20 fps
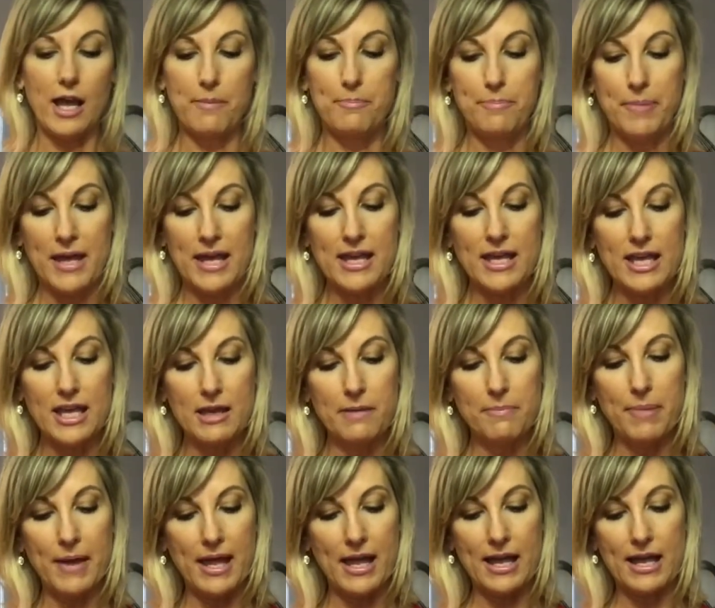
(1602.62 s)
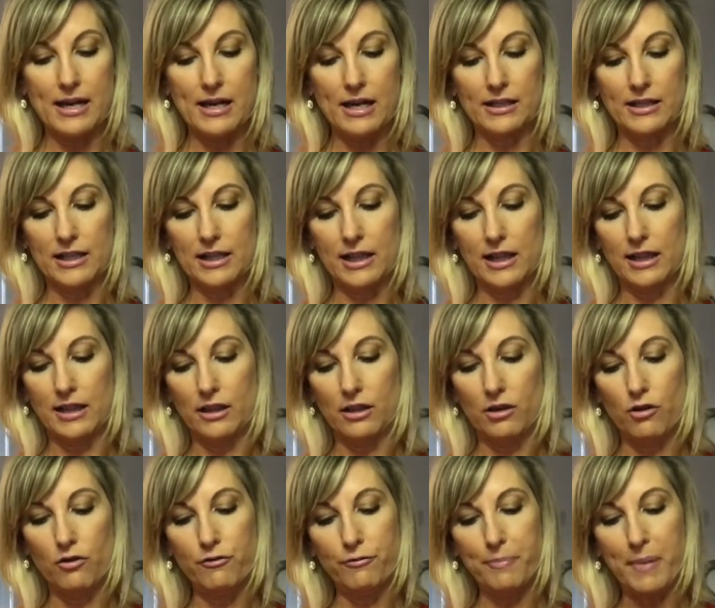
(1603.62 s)
a baking pan, a little
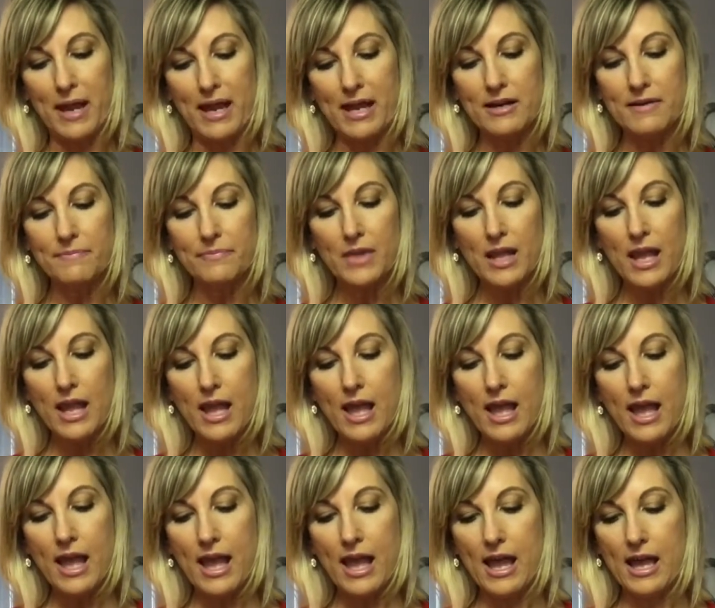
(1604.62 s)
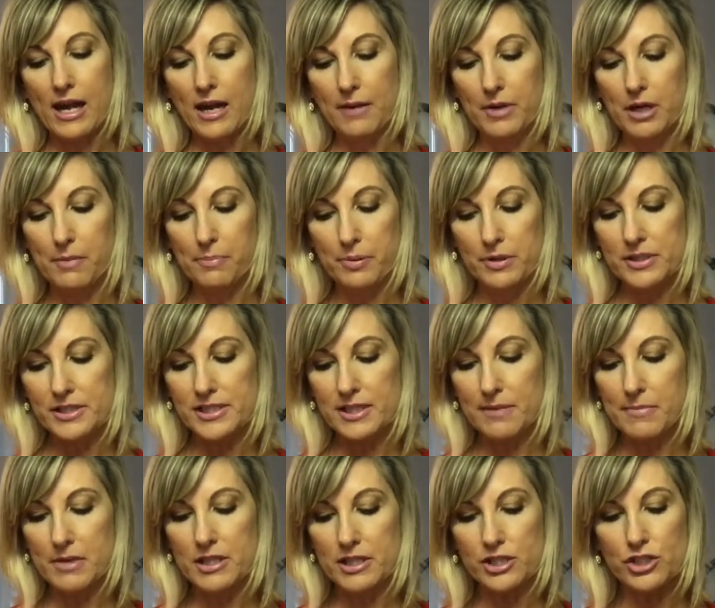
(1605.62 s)
loaf pan, and I'm gonna put
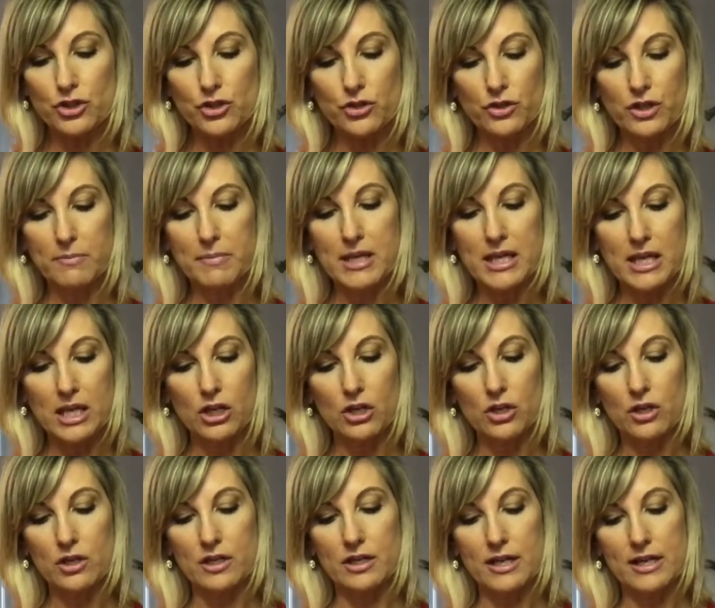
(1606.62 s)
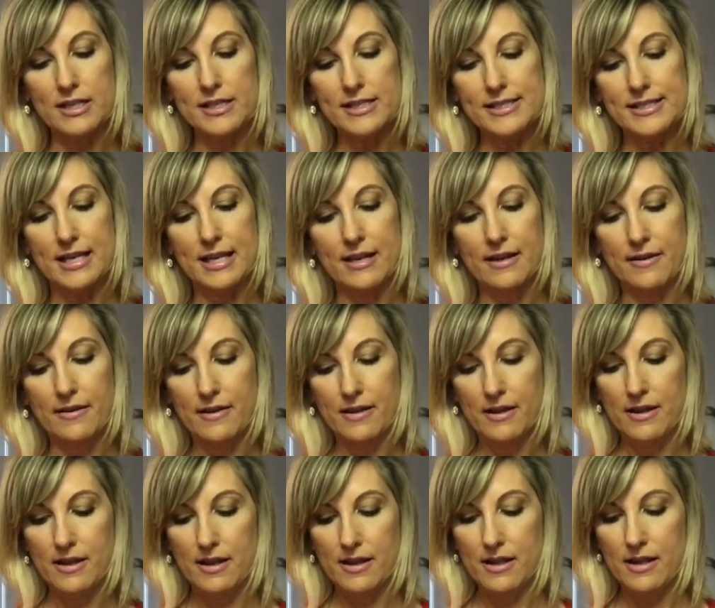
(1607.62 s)
some of this creamy goodness
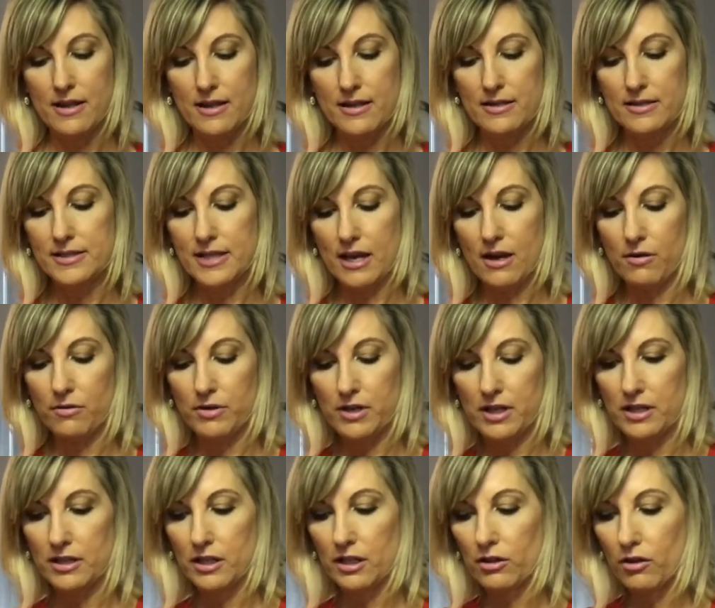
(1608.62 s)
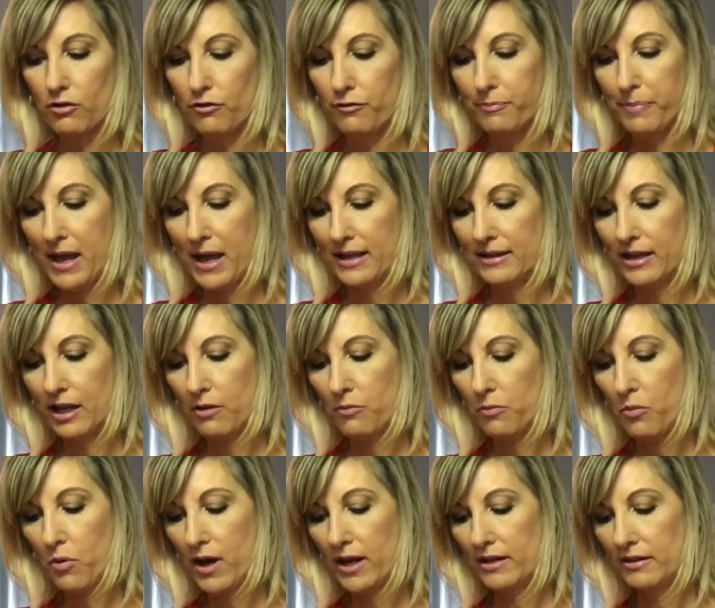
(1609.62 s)
down in the loaf pan, like
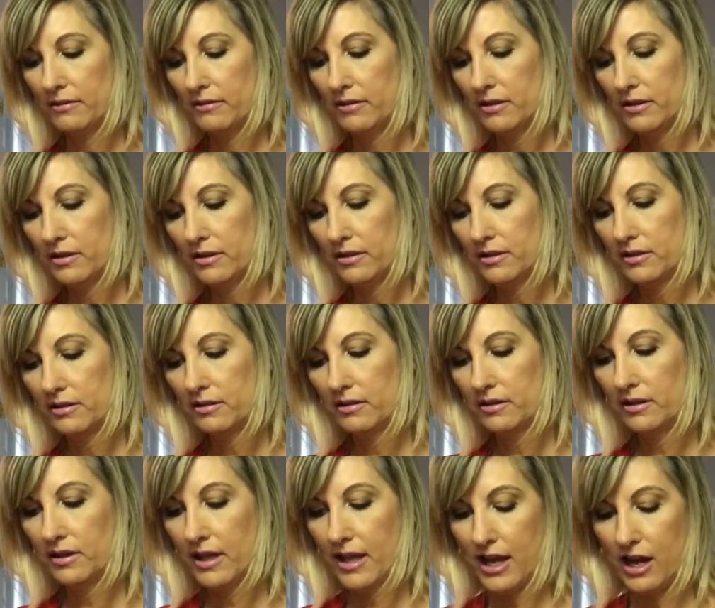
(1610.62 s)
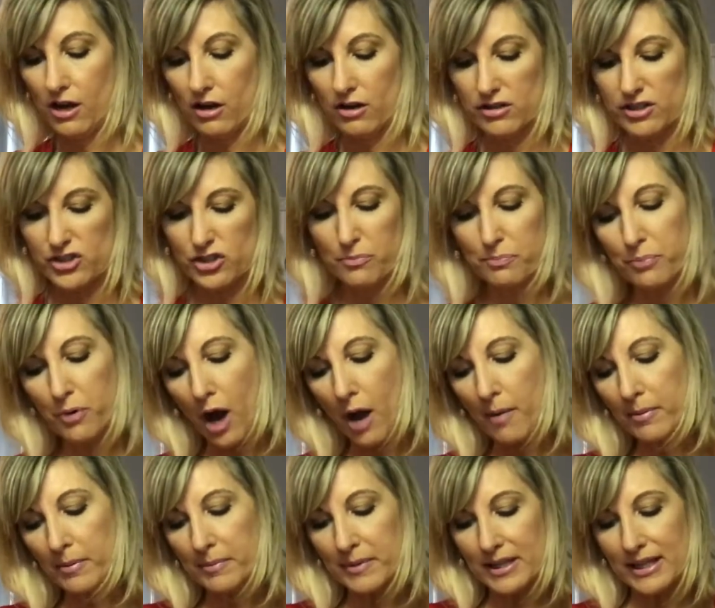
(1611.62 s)
one layer. So
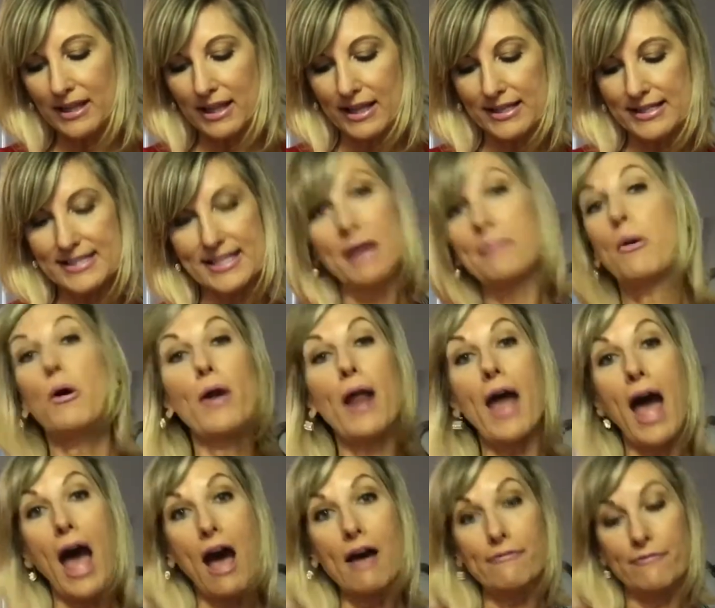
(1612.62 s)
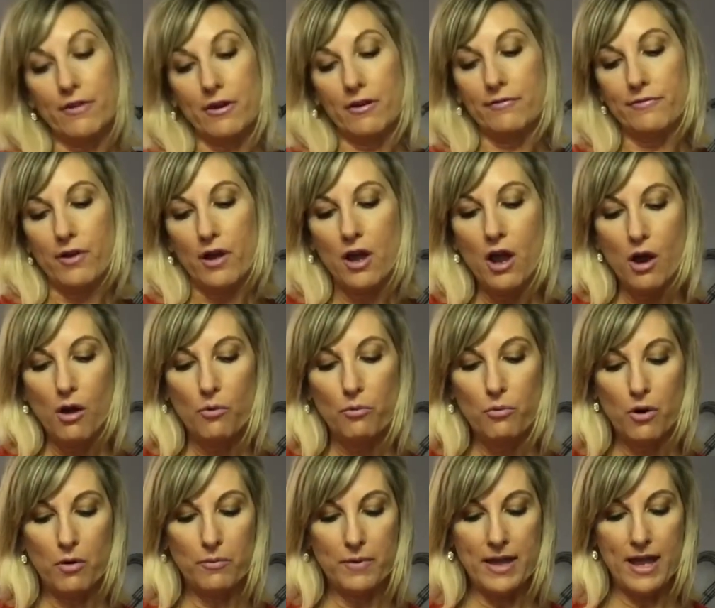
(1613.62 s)
probably like say about half of
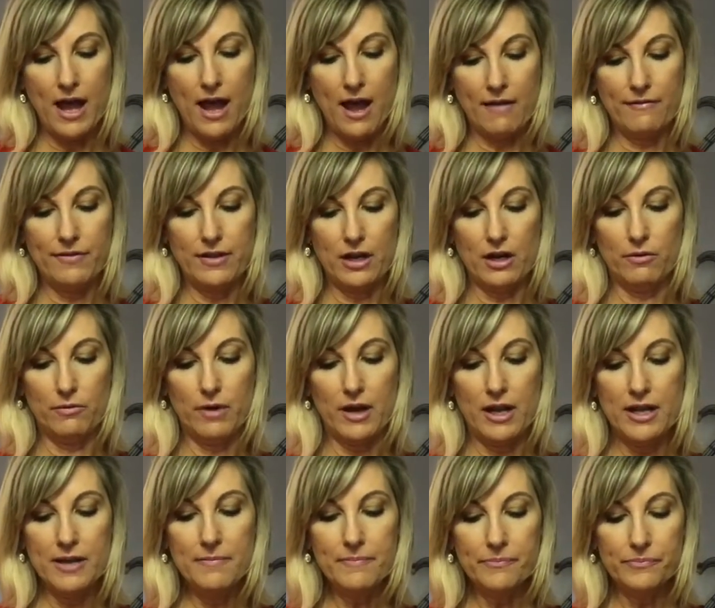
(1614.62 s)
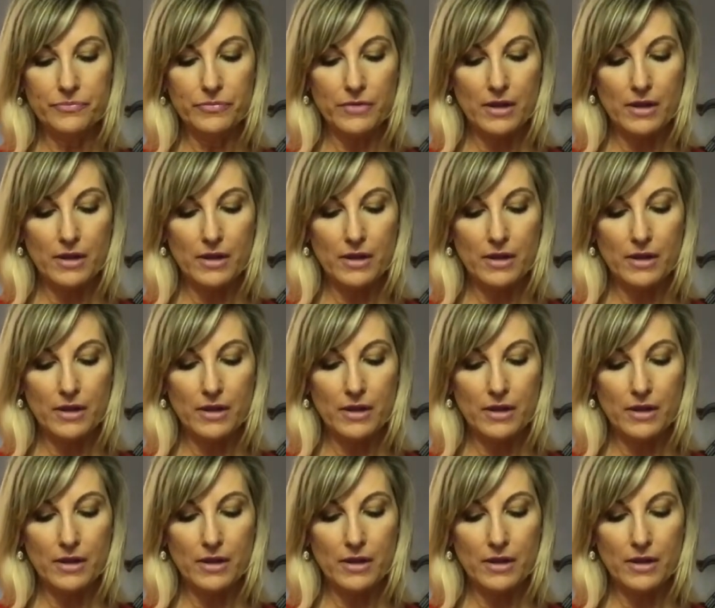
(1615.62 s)
what we have here, right?